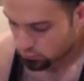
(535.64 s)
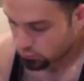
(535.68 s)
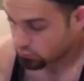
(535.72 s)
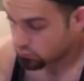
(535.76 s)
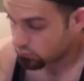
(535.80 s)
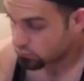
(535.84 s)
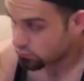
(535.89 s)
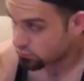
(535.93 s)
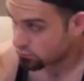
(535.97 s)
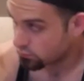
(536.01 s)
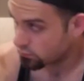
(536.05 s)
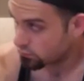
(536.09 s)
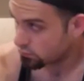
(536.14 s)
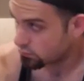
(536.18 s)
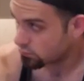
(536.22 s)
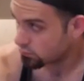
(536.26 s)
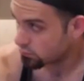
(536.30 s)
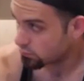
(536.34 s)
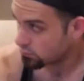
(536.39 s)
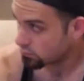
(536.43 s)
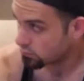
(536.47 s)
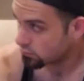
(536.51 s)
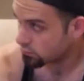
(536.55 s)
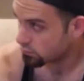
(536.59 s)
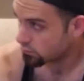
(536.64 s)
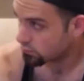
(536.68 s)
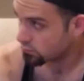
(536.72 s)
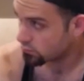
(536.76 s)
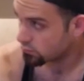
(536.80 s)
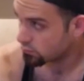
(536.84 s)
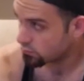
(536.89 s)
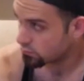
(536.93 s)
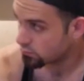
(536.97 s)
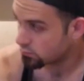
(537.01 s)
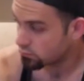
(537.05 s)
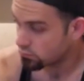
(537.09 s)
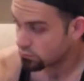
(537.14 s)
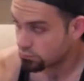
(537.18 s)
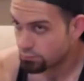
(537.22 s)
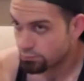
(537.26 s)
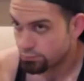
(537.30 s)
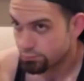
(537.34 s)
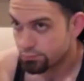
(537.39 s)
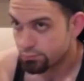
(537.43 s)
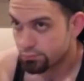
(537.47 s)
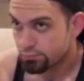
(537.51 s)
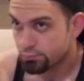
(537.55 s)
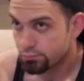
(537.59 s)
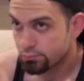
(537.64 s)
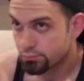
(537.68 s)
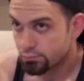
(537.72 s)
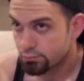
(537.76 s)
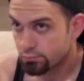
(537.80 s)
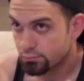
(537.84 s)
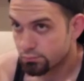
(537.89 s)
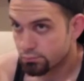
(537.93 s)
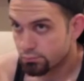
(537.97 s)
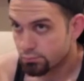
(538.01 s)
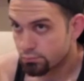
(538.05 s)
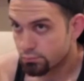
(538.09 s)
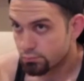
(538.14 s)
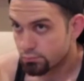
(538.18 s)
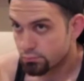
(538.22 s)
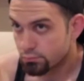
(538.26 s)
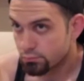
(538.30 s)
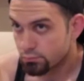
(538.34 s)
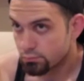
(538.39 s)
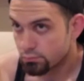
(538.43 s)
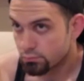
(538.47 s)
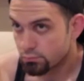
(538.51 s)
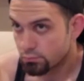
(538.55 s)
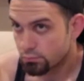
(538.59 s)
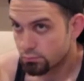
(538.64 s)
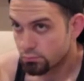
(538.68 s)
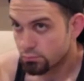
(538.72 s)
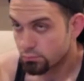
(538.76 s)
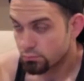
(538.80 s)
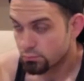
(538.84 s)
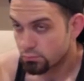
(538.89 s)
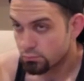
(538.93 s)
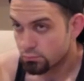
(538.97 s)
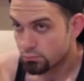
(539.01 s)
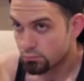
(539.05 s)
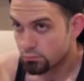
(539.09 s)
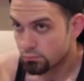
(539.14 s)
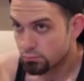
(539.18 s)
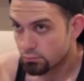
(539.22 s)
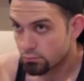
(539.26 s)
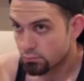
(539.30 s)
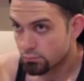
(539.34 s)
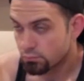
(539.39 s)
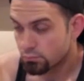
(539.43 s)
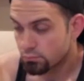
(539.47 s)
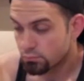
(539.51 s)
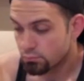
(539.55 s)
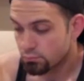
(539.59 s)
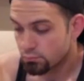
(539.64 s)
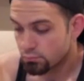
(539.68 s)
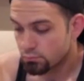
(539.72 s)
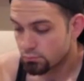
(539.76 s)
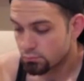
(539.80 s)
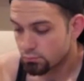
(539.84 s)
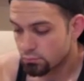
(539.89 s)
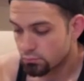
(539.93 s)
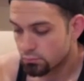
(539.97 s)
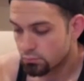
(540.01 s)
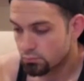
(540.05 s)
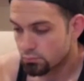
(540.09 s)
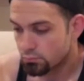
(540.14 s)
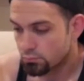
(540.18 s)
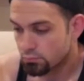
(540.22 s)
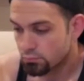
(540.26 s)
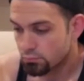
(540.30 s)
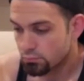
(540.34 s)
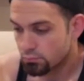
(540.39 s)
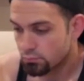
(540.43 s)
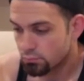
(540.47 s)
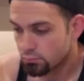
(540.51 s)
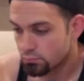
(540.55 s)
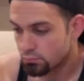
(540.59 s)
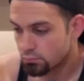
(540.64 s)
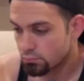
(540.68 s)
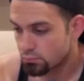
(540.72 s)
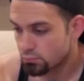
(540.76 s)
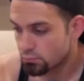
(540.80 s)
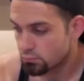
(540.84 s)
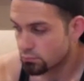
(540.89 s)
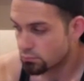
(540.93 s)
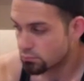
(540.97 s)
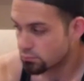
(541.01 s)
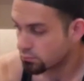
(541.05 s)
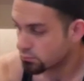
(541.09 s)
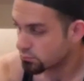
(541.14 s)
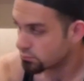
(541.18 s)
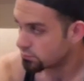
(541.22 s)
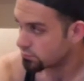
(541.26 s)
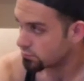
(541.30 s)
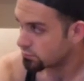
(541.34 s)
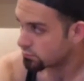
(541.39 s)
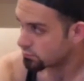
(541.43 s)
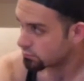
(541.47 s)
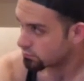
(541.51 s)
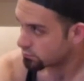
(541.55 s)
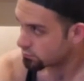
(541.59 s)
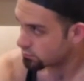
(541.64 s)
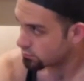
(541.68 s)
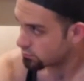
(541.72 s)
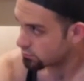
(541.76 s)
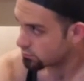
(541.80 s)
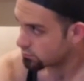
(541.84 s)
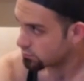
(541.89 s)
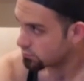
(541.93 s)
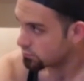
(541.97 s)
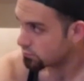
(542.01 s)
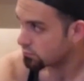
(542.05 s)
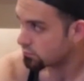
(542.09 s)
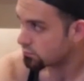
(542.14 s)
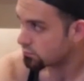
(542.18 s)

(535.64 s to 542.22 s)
This person isn't speaking.